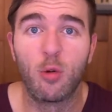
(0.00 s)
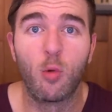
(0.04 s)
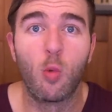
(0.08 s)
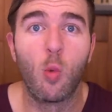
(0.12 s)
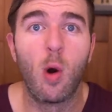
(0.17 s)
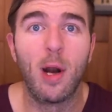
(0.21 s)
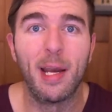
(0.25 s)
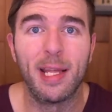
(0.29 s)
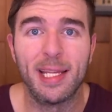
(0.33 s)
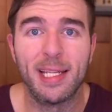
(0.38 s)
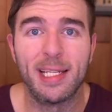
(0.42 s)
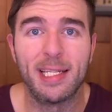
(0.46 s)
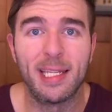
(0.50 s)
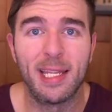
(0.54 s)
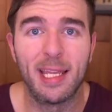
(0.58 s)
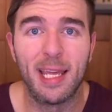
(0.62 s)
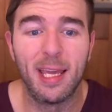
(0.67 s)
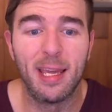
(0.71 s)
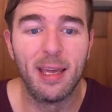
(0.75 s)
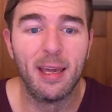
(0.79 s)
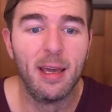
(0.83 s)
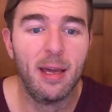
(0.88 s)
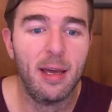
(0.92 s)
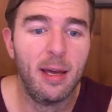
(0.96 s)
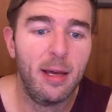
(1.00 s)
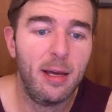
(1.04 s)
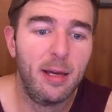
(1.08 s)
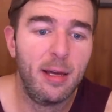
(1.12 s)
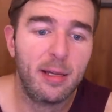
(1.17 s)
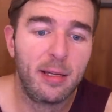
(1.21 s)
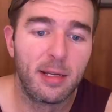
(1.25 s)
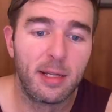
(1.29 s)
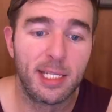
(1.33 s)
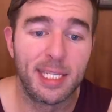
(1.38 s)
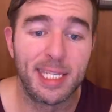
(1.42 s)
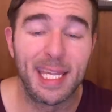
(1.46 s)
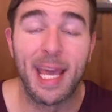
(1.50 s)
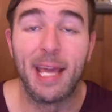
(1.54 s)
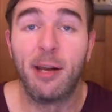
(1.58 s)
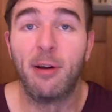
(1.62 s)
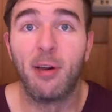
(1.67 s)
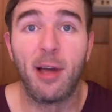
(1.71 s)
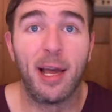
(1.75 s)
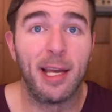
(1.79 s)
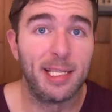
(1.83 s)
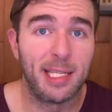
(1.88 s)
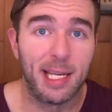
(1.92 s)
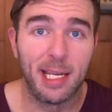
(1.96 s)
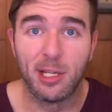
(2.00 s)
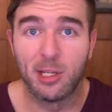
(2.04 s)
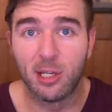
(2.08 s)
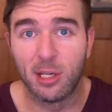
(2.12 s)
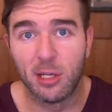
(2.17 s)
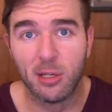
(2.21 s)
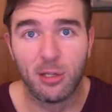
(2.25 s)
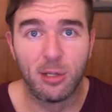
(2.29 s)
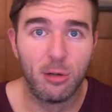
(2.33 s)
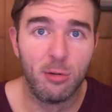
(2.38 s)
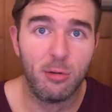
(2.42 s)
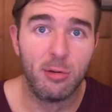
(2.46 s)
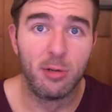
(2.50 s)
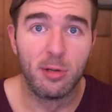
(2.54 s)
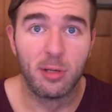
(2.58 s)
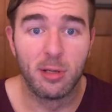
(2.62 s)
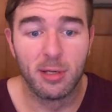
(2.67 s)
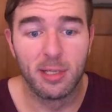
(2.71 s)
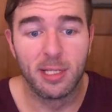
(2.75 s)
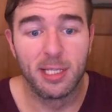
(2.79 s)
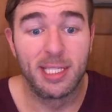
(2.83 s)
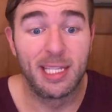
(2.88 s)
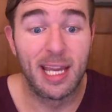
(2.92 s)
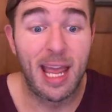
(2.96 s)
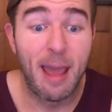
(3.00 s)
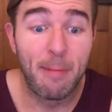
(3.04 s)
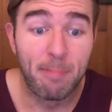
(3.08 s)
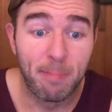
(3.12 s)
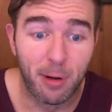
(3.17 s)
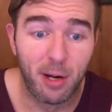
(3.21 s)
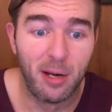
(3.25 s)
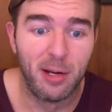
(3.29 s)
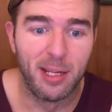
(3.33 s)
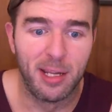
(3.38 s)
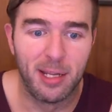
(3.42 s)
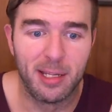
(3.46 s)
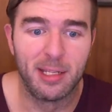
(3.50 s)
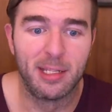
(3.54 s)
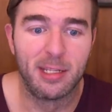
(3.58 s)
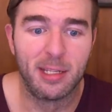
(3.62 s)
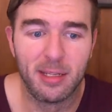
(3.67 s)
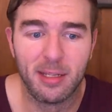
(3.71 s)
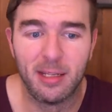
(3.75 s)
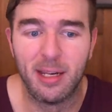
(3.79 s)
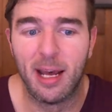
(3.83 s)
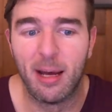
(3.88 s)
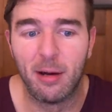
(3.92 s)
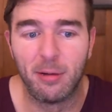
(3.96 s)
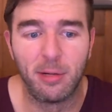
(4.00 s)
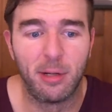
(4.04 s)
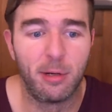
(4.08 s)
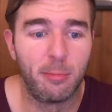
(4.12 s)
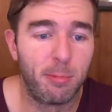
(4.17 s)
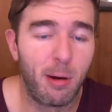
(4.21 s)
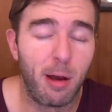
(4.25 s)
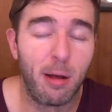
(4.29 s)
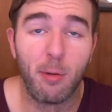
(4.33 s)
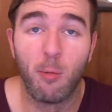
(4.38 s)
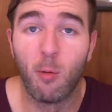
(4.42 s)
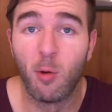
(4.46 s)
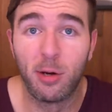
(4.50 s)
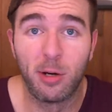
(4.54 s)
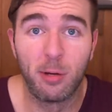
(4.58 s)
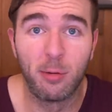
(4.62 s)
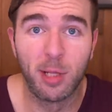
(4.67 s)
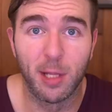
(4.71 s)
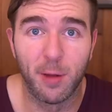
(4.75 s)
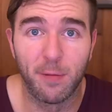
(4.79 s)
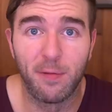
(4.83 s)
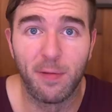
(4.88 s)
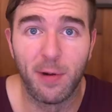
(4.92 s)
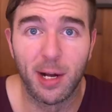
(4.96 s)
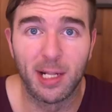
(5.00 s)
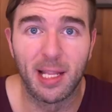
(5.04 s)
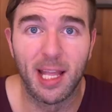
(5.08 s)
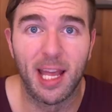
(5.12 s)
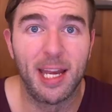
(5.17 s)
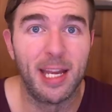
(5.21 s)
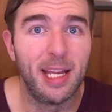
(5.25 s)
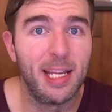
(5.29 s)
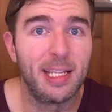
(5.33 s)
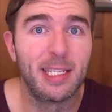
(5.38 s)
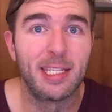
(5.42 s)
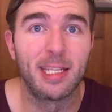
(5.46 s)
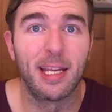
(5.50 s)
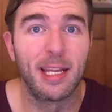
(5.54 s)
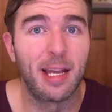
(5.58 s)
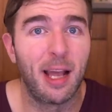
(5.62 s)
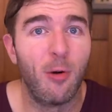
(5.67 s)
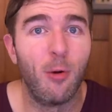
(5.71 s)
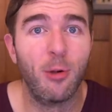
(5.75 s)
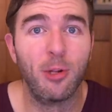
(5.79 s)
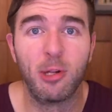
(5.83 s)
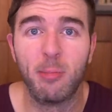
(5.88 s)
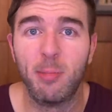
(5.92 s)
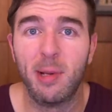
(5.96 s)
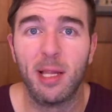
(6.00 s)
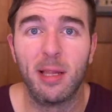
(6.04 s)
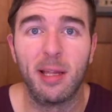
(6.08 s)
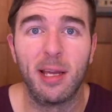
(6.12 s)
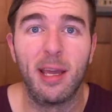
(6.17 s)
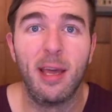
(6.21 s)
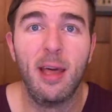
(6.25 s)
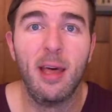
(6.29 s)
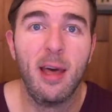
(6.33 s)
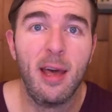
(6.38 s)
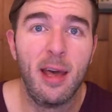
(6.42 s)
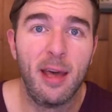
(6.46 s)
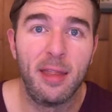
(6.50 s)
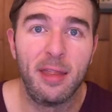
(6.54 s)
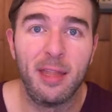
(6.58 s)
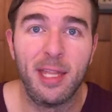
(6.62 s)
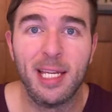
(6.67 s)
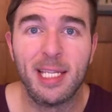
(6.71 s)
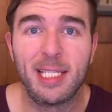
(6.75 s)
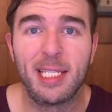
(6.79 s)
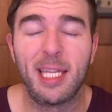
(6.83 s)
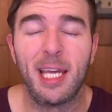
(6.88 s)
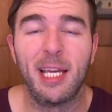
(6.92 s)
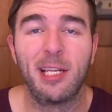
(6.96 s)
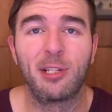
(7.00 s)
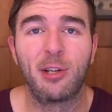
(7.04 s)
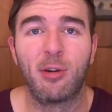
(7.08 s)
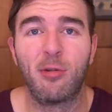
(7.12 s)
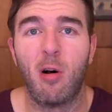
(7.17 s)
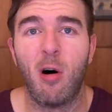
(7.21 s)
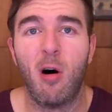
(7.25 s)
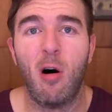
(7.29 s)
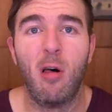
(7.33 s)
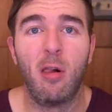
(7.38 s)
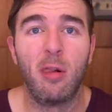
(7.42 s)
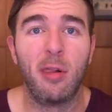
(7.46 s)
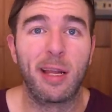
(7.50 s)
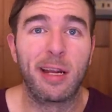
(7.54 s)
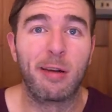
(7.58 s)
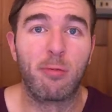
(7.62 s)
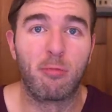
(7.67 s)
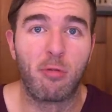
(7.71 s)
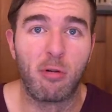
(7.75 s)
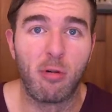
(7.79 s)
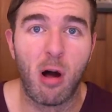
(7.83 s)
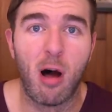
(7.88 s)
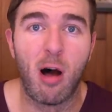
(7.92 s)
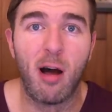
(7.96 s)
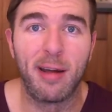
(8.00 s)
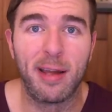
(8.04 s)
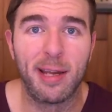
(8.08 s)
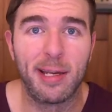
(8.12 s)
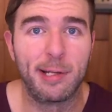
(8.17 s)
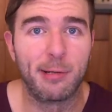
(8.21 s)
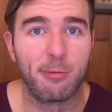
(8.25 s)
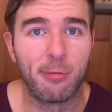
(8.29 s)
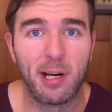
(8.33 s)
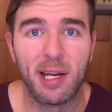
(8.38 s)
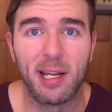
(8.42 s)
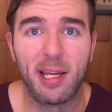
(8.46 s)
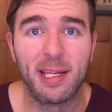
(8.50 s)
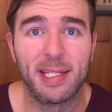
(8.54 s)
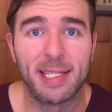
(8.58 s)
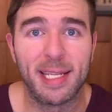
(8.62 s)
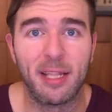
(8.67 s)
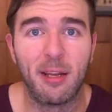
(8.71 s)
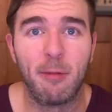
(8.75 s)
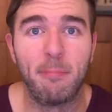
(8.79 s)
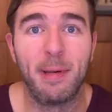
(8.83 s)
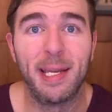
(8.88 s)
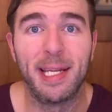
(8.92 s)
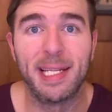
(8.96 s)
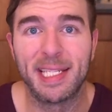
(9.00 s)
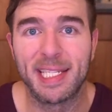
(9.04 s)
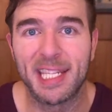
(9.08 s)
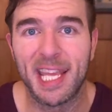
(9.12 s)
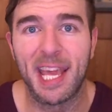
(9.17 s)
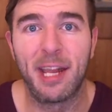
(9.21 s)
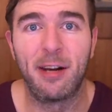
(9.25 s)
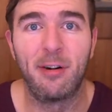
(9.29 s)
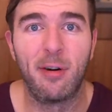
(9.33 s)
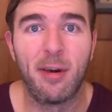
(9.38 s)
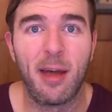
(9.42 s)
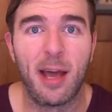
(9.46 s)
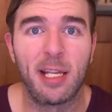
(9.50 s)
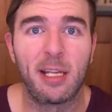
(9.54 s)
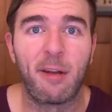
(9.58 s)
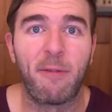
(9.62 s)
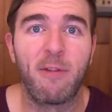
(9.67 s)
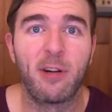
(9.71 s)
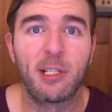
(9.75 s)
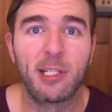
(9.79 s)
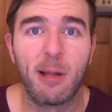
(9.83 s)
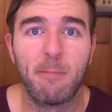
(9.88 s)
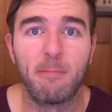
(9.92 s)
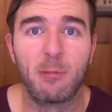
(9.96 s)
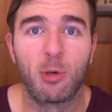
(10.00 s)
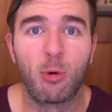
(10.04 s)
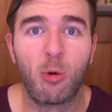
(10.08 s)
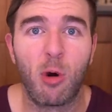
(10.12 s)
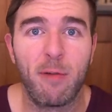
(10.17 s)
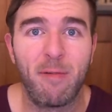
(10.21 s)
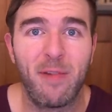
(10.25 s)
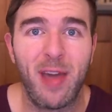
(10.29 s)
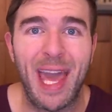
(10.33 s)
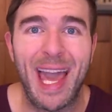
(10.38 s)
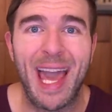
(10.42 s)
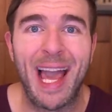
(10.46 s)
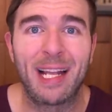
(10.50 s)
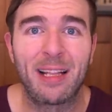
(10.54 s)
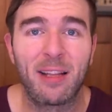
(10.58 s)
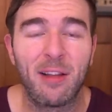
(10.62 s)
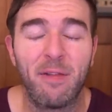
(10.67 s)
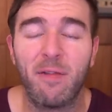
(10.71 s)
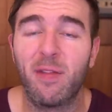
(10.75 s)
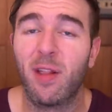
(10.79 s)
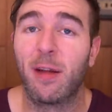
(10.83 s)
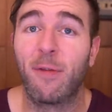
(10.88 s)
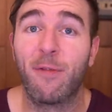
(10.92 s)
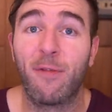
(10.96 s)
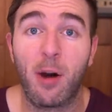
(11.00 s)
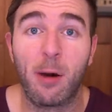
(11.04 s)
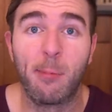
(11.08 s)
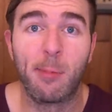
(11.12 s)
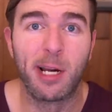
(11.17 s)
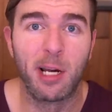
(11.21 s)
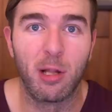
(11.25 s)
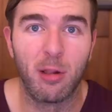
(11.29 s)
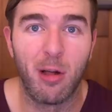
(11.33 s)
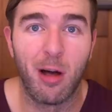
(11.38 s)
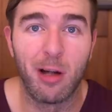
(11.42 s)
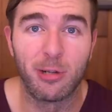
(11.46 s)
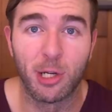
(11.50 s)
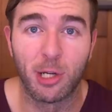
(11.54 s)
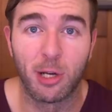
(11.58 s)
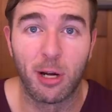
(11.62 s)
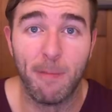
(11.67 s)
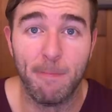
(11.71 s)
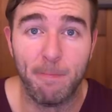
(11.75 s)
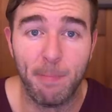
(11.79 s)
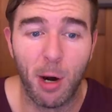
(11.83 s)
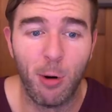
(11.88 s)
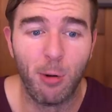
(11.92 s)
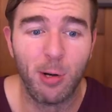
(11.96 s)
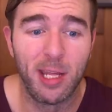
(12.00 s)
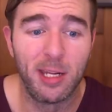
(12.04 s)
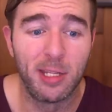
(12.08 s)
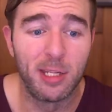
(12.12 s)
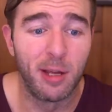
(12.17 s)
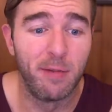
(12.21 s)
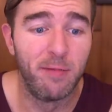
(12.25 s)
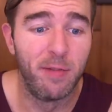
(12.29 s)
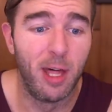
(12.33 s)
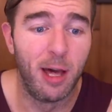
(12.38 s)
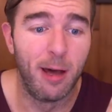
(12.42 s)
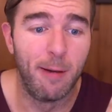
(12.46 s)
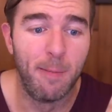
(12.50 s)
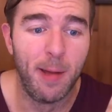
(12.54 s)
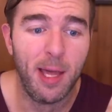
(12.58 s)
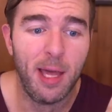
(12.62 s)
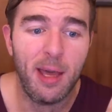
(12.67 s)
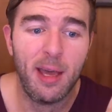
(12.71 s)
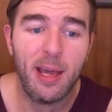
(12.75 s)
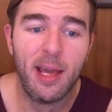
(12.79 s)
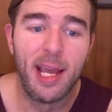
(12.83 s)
What is the standardization to saponins? Now you're probably wondering what the fuck that is. Like ultimately these things are all like raw ingredients and they're being standardized for some sort of active like pharmacologic component of them.